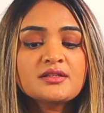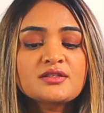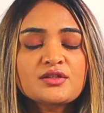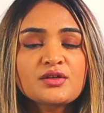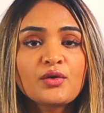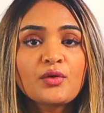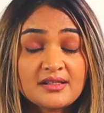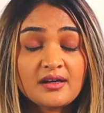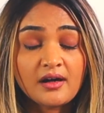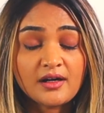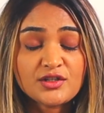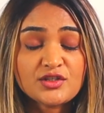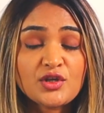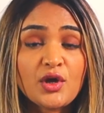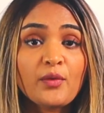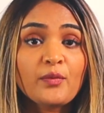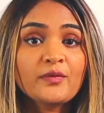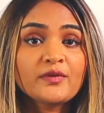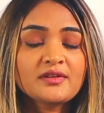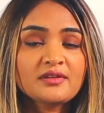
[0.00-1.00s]
So it starts
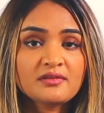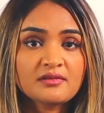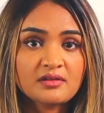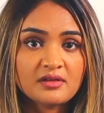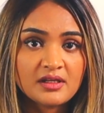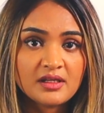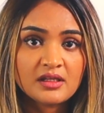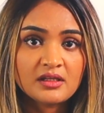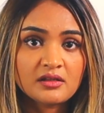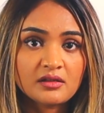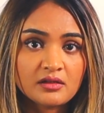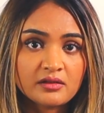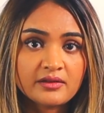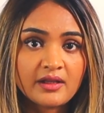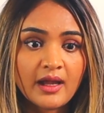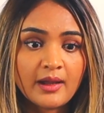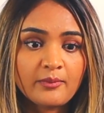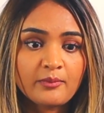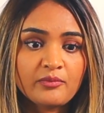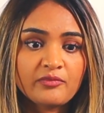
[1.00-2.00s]
off with a 3-year
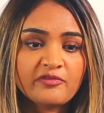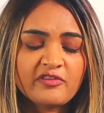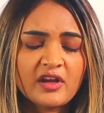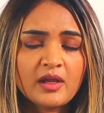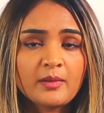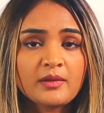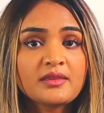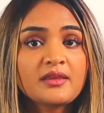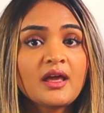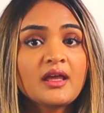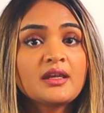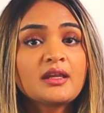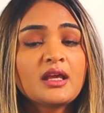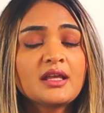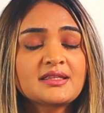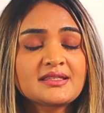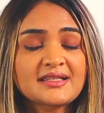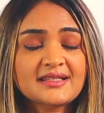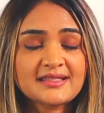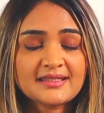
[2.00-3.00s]
time frame, and then
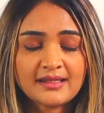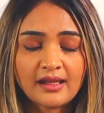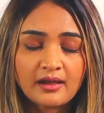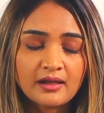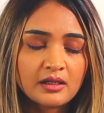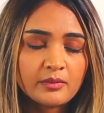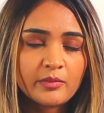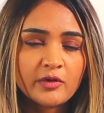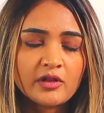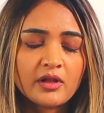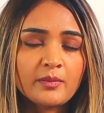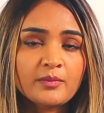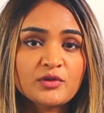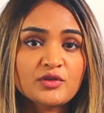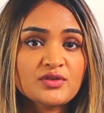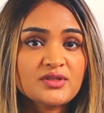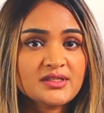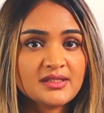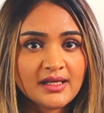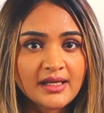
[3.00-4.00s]
it's extendable up
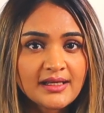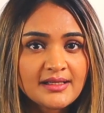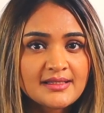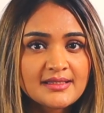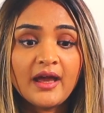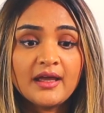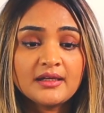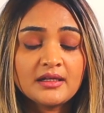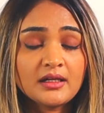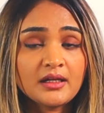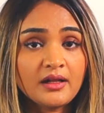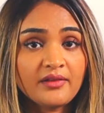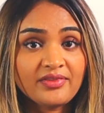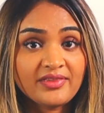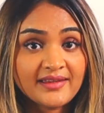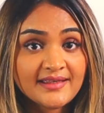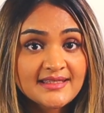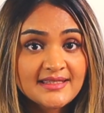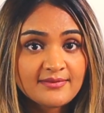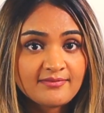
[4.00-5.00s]
to 6. And
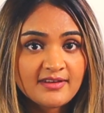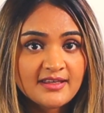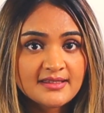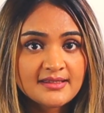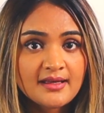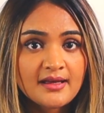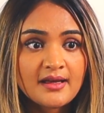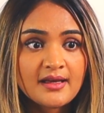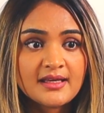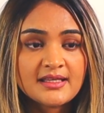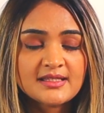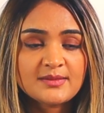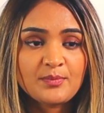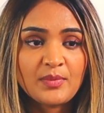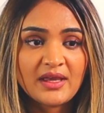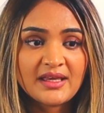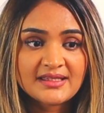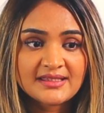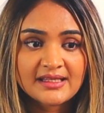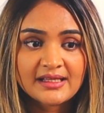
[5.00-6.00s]
this visa is
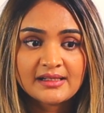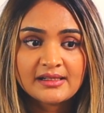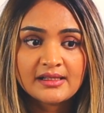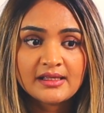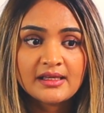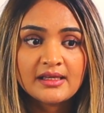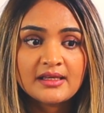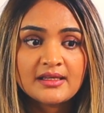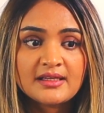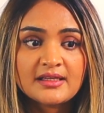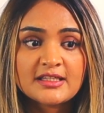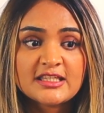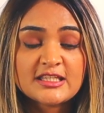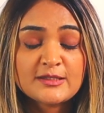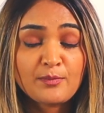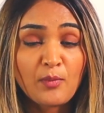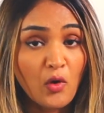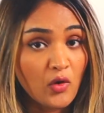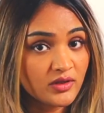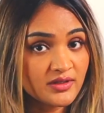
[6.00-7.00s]
basically
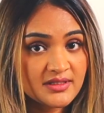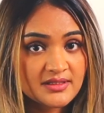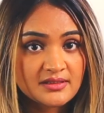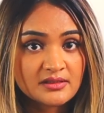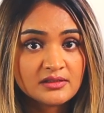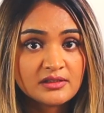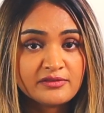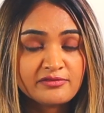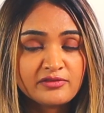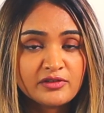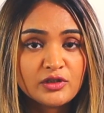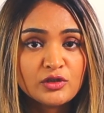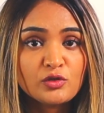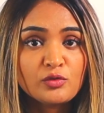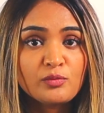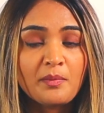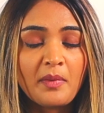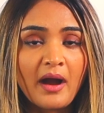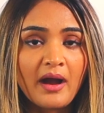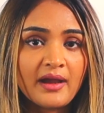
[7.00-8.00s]
sponsored for you
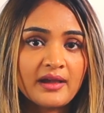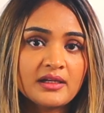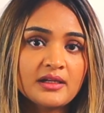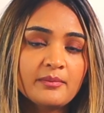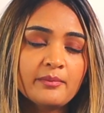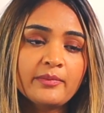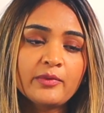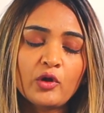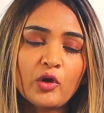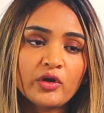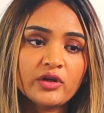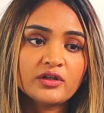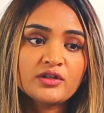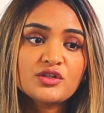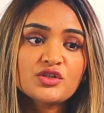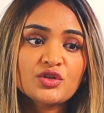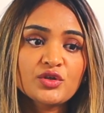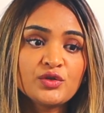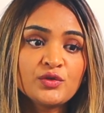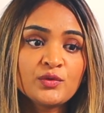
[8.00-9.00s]
by an employer,
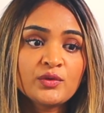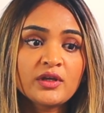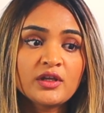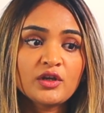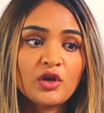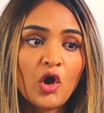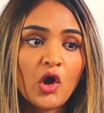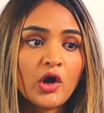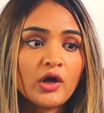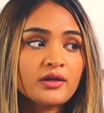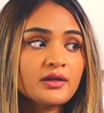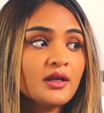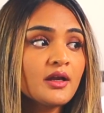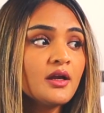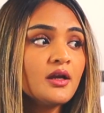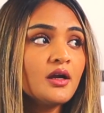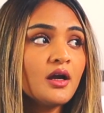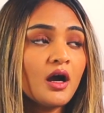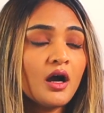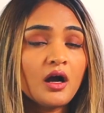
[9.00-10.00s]
so you cannot
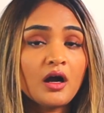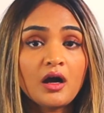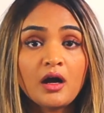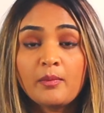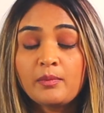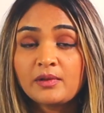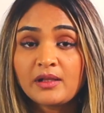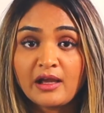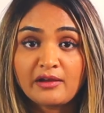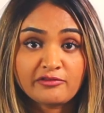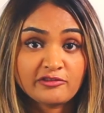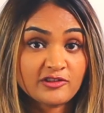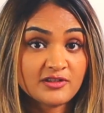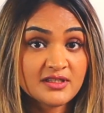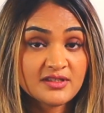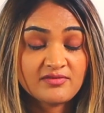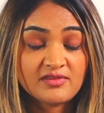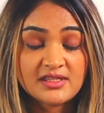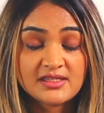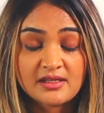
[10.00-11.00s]
apply for
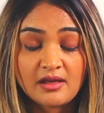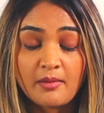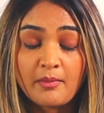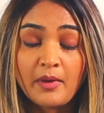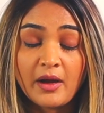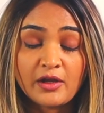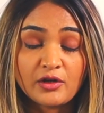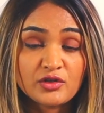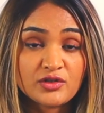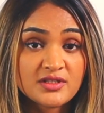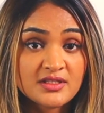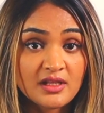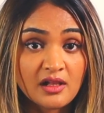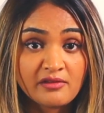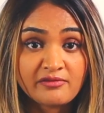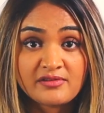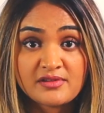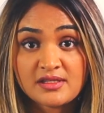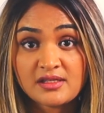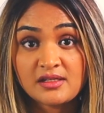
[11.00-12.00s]
this visa by
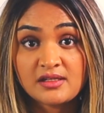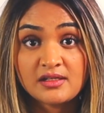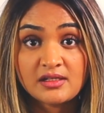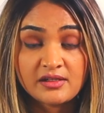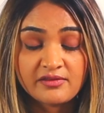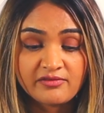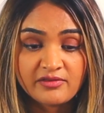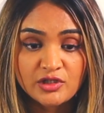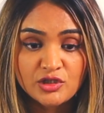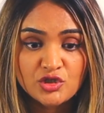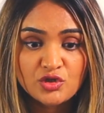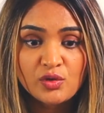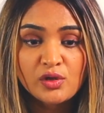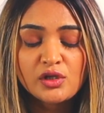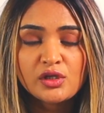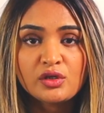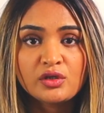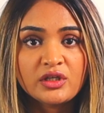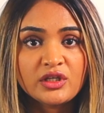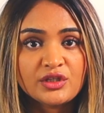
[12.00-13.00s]
yourself as an
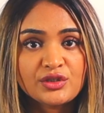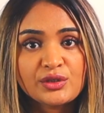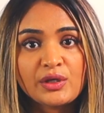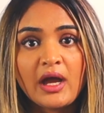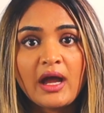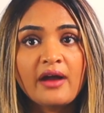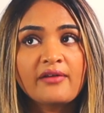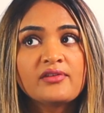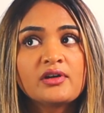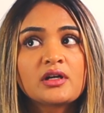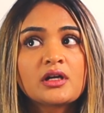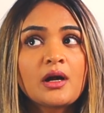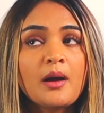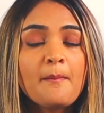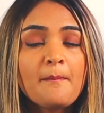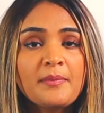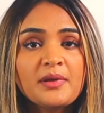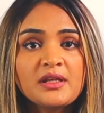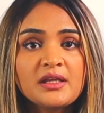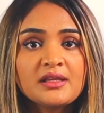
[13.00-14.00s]
individual. You need to have a
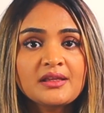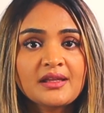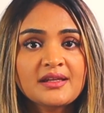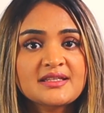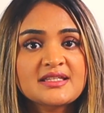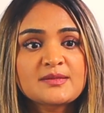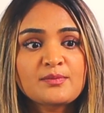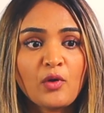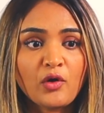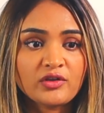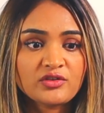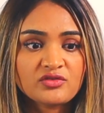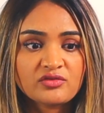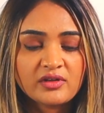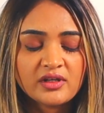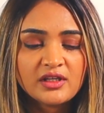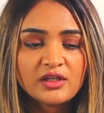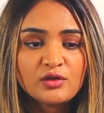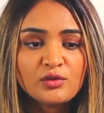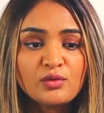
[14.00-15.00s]
company that is
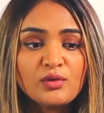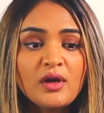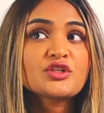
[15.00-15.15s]
sponsoring you.